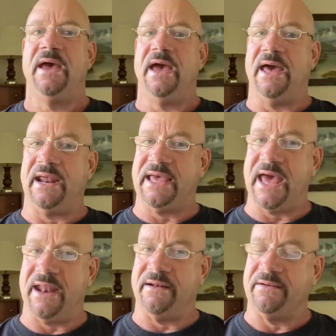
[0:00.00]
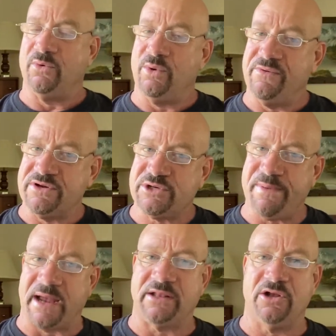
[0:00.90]
And again, we
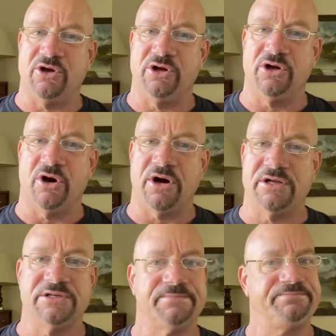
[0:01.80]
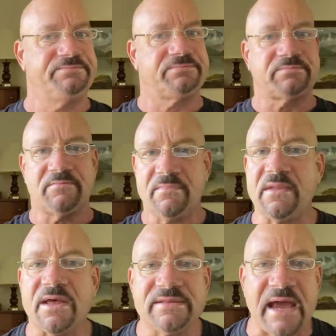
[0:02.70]
respected good guards.
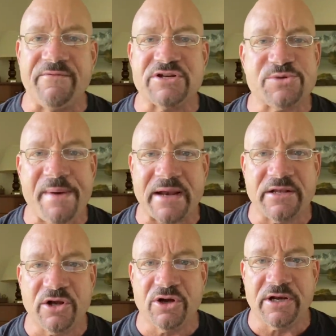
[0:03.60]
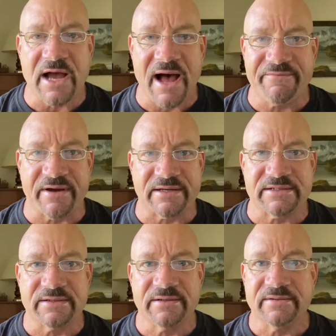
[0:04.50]
They respected good
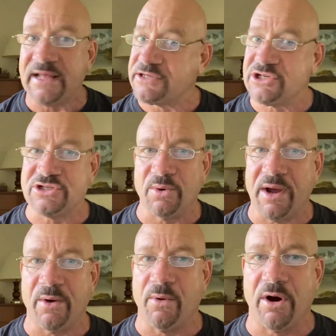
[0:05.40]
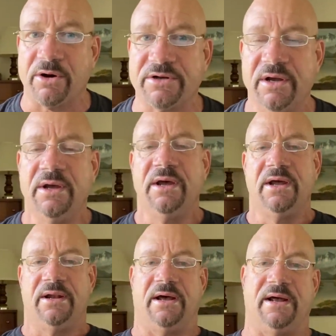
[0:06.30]
convicts. That's just the way it worked.
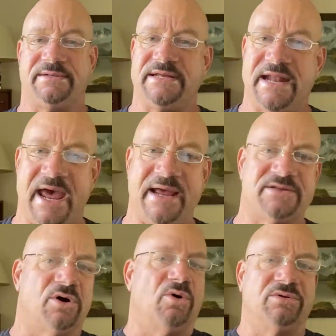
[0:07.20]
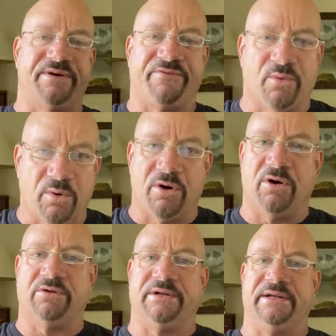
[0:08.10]
Today is a whole different
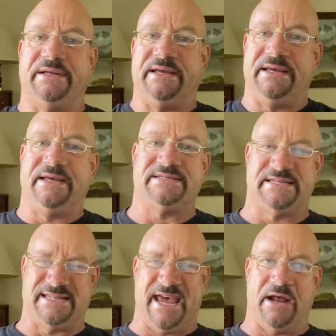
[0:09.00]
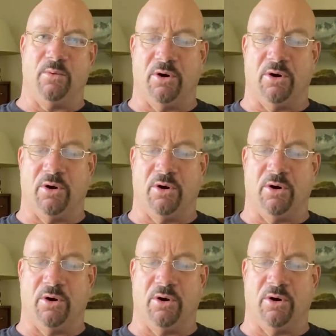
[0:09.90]
world, and it's a sad